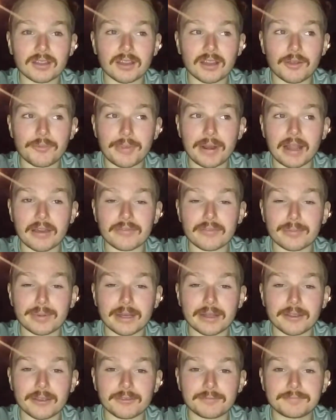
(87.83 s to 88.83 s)
and we laugh
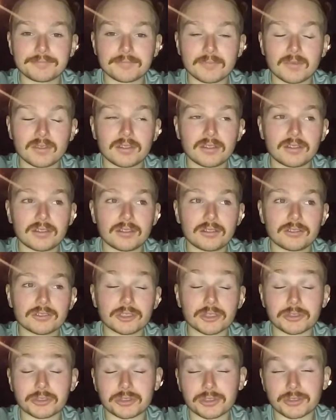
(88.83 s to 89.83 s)
about it.
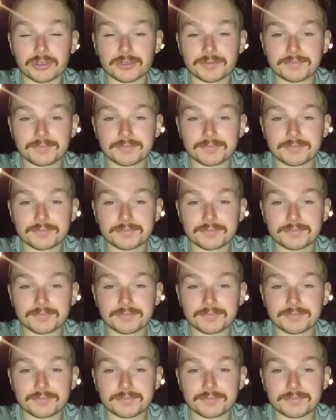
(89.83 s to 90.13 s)
So it's good.